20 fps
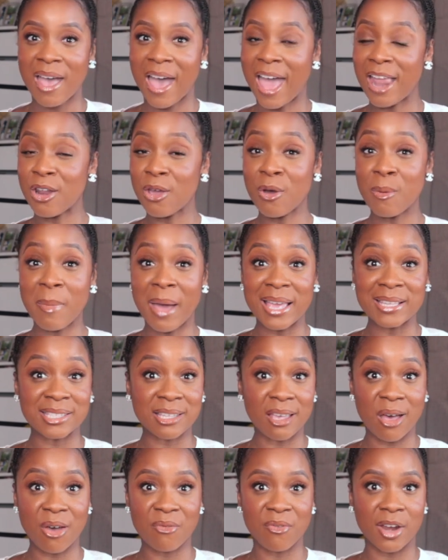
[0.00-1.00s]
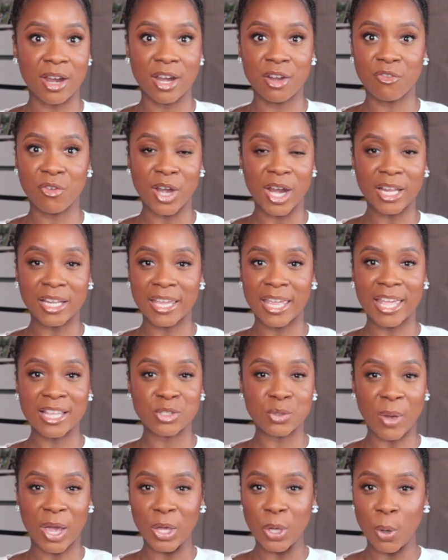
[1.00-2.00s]
I know myself, very
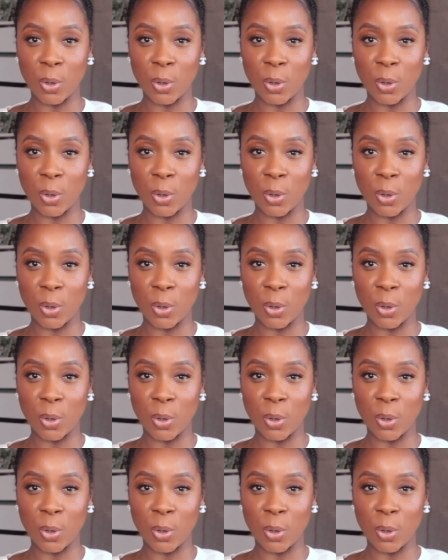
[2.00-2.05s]
rarely do I